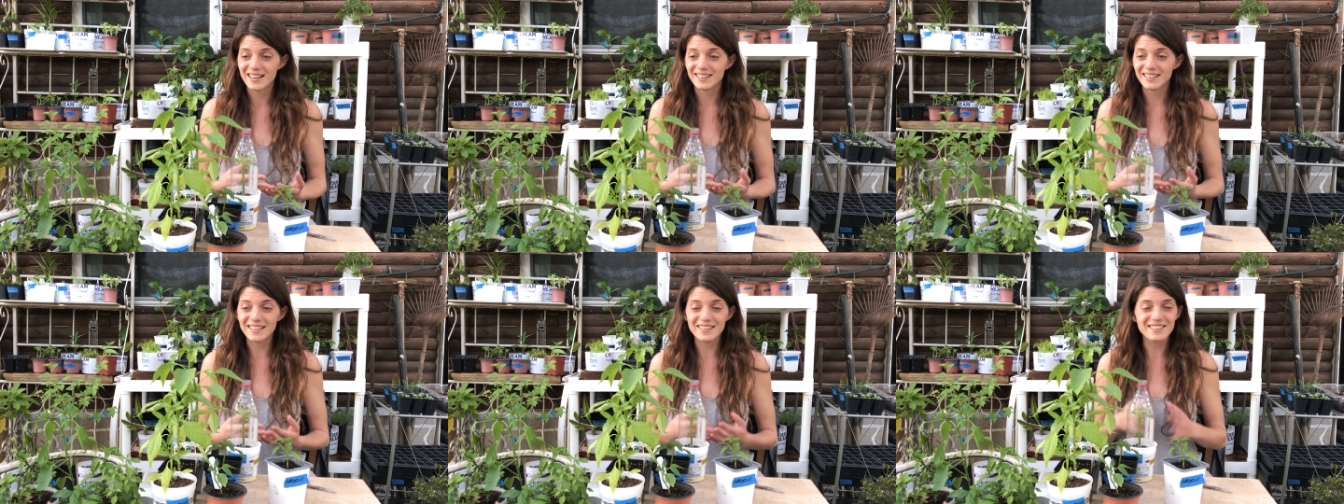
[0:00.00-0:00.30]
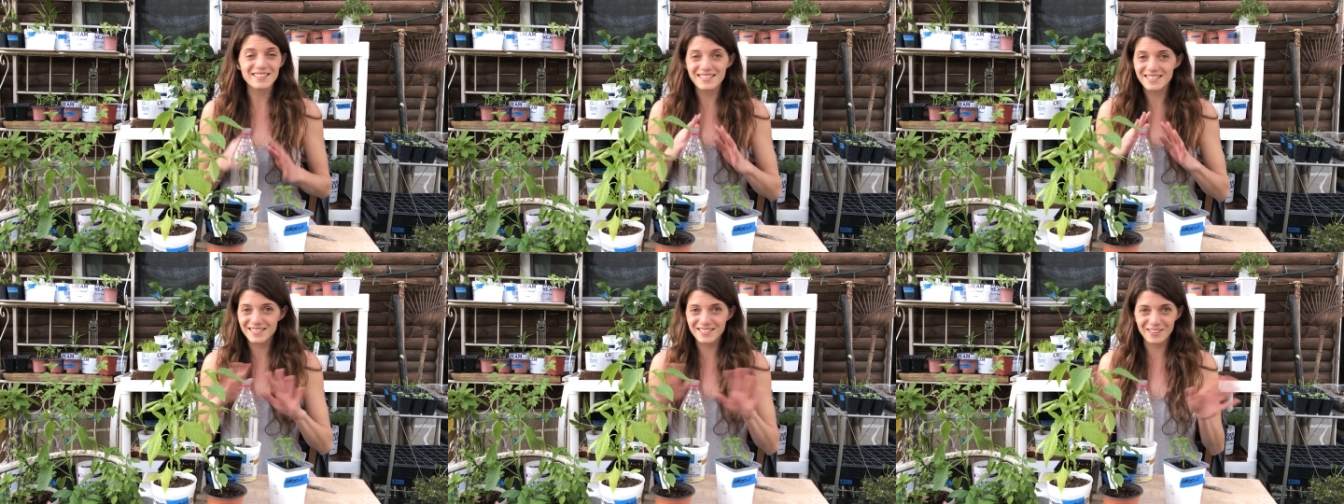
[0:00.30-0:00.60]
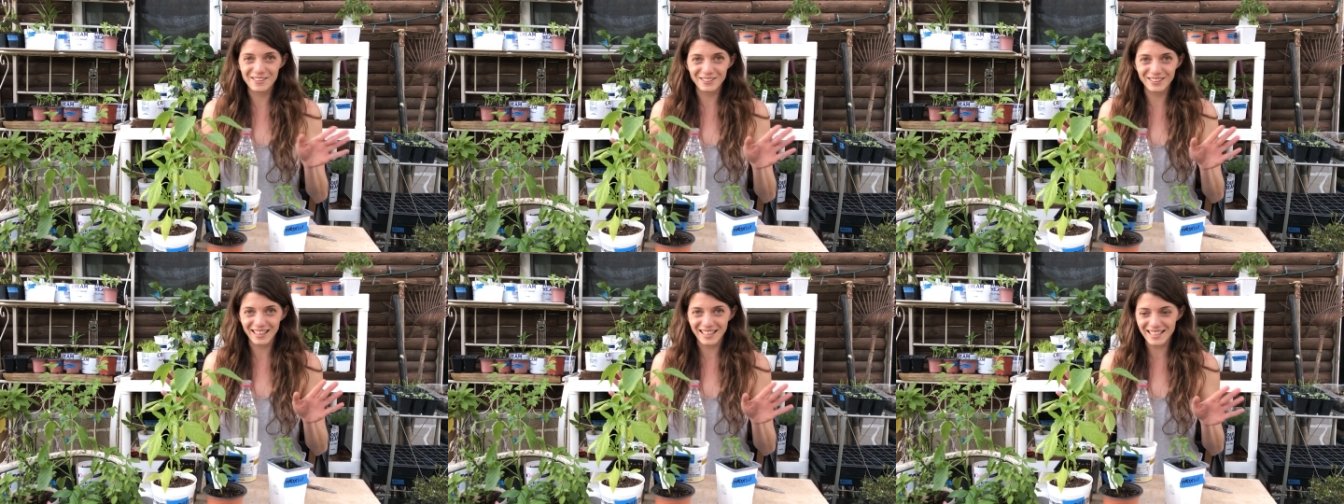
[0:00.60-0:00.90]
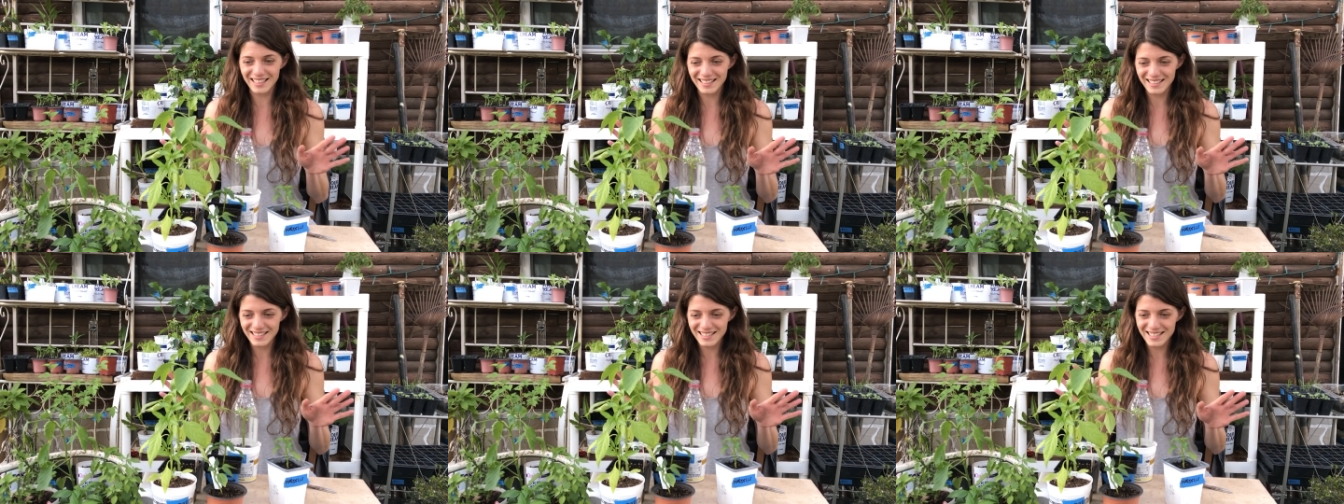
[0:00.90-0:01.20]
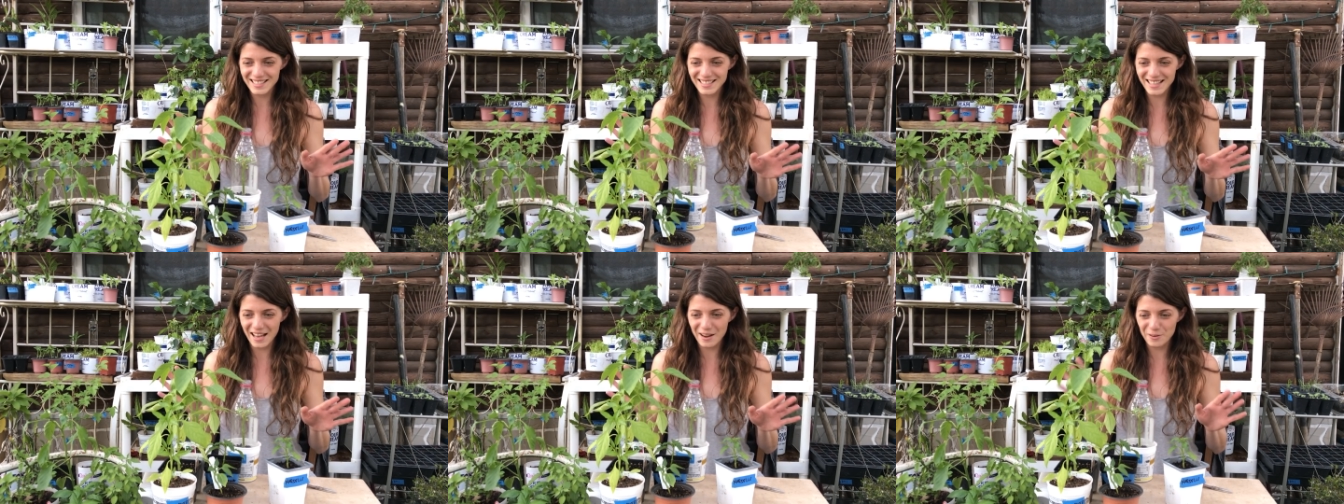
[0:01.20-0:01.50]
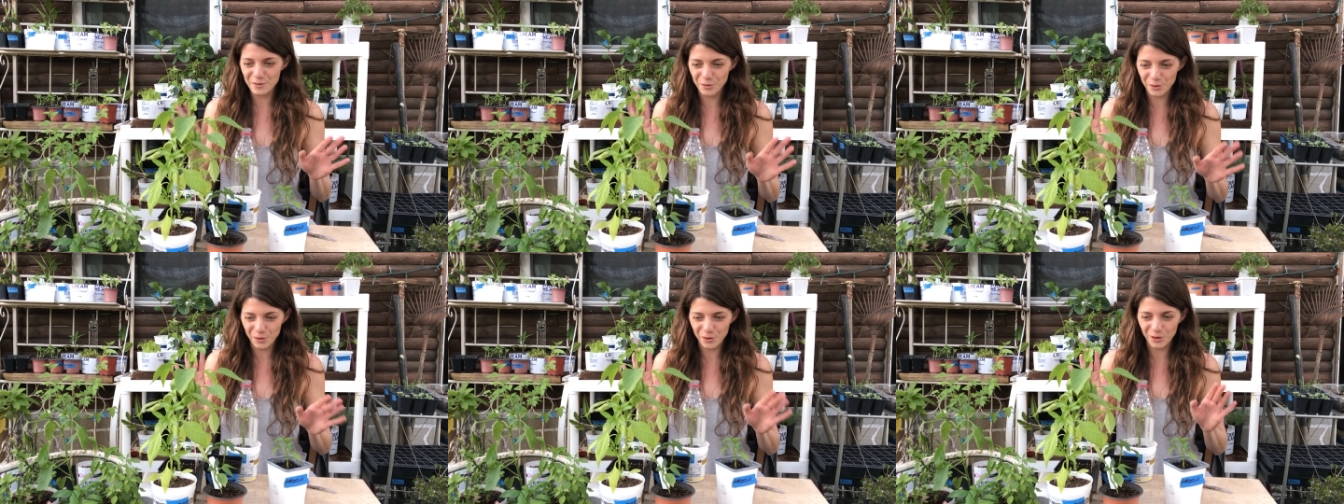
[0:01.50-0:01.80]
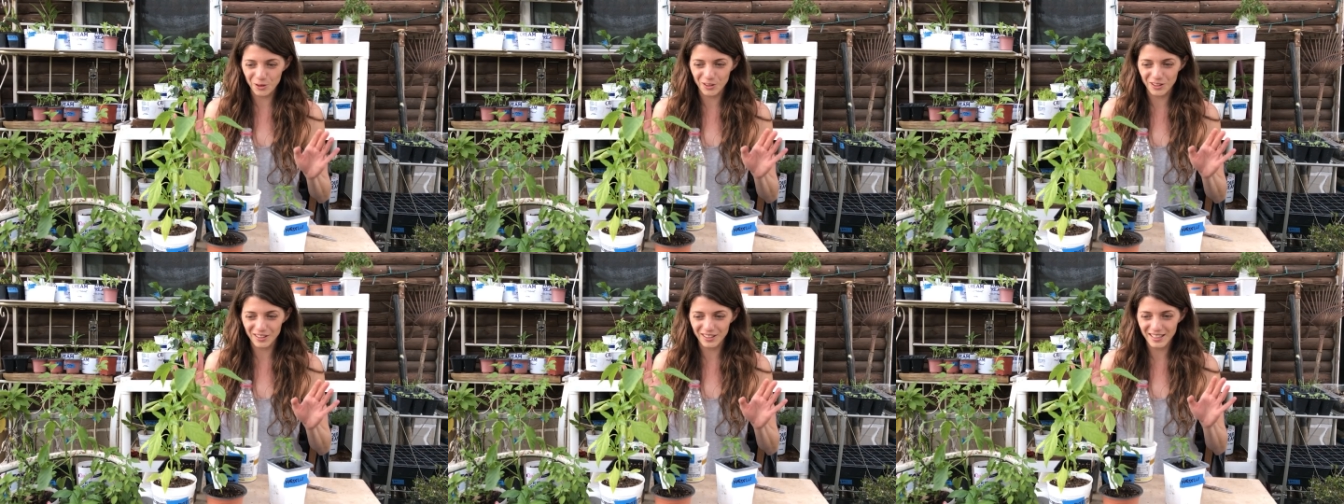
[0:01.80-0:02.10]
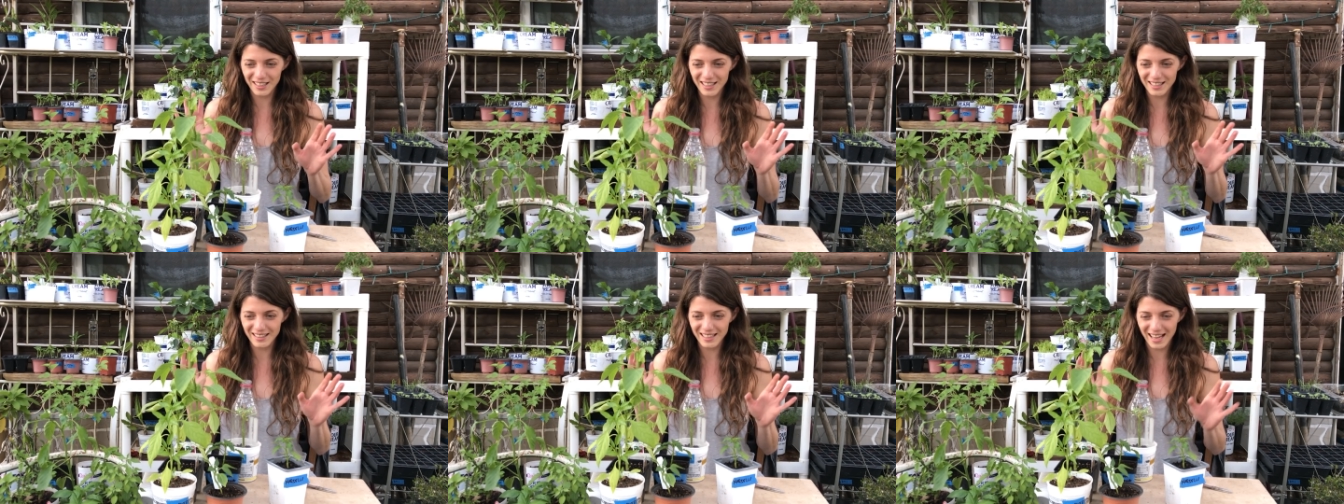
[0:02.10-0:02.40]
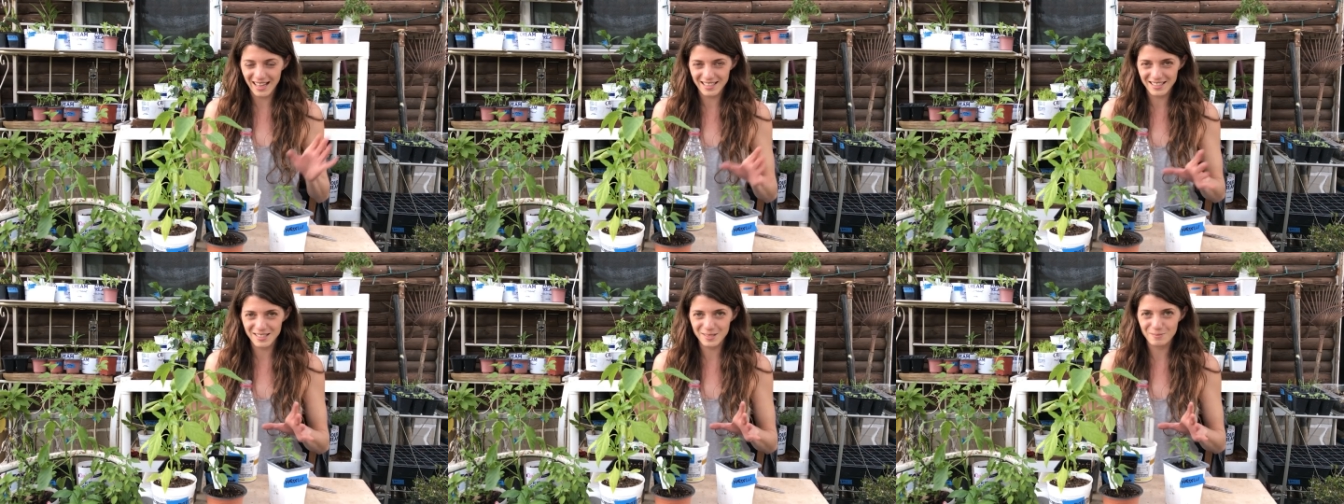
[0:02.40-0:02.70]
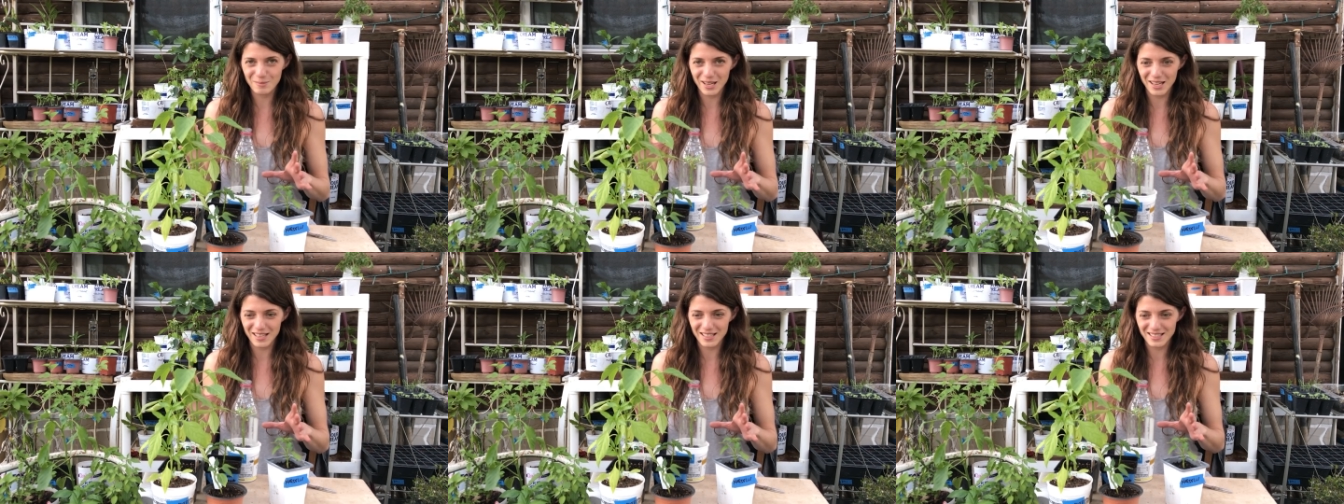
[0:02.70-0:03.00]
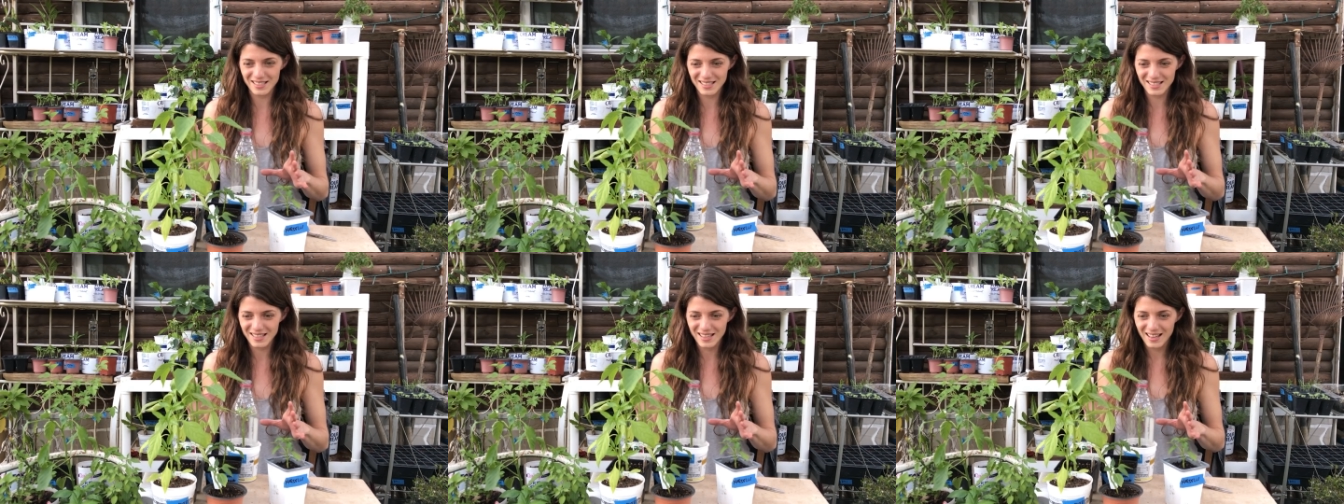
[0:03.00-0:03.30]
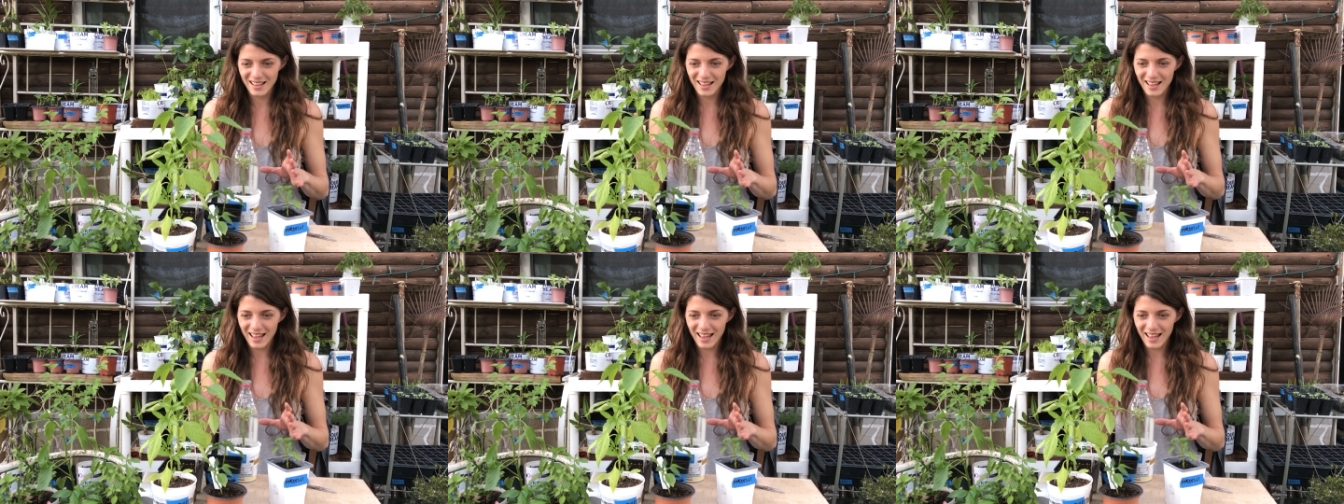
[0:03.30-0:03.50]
there is no like set rule in that space.